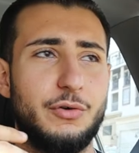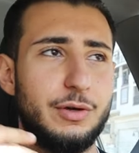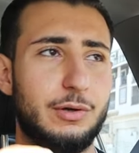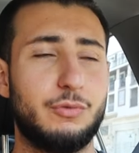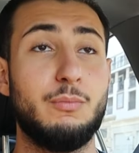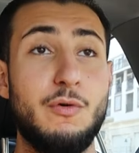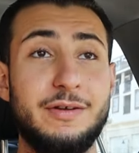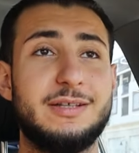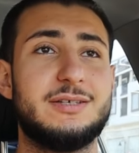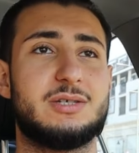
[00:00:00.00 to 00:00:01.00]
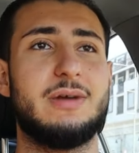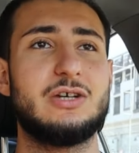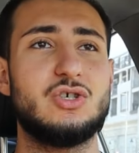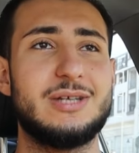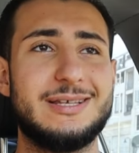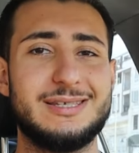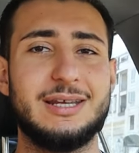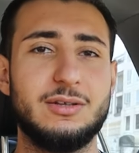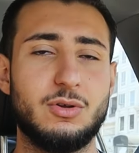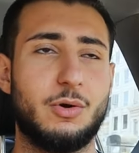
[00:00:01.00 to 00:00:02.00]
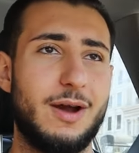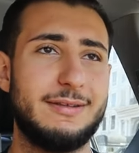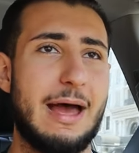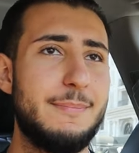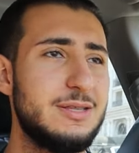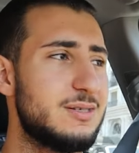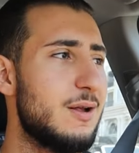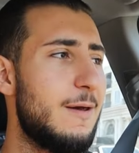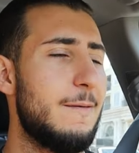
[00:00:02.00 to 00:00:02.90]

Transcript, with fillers: re removing the distractions and sticking to the right habits.